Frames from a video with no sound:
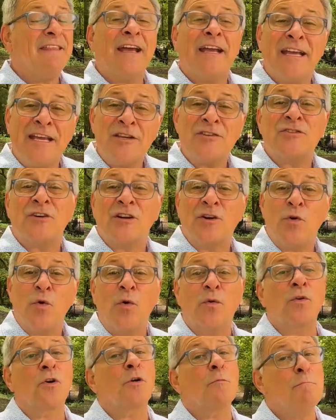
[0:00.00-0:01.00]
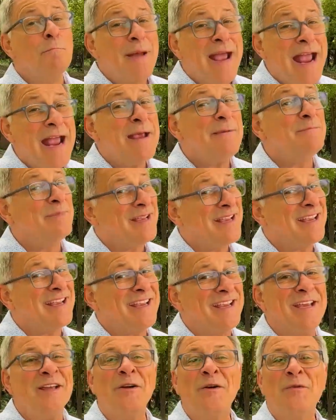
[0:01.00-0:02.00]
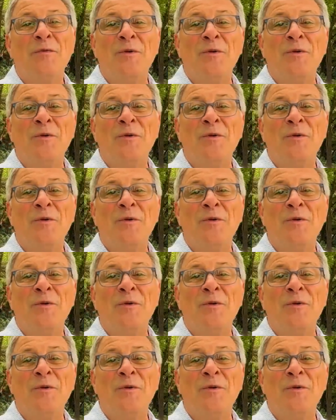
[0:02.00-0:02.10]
the eastern corridor may be